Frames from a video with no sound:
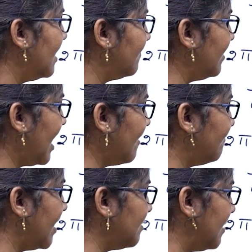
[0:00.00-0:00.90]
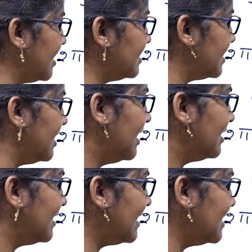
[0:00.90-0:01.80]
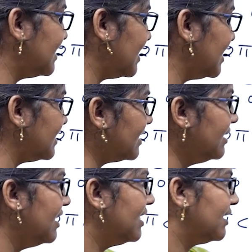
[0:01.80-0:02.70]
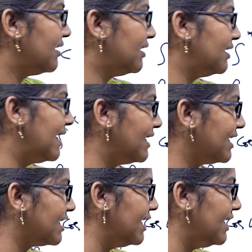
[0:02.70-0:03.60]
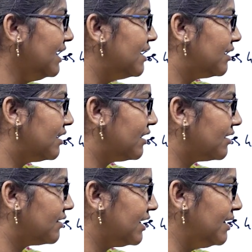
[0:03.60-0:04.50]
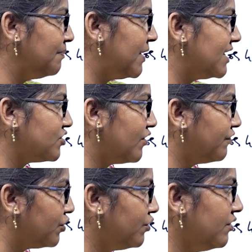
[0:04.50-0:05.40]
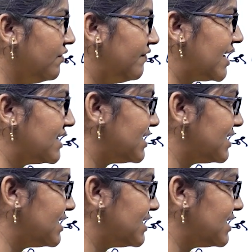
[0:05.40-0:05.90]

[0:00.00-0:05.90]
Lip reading: we have 1 by c. That is the reason directly in place of 2, we can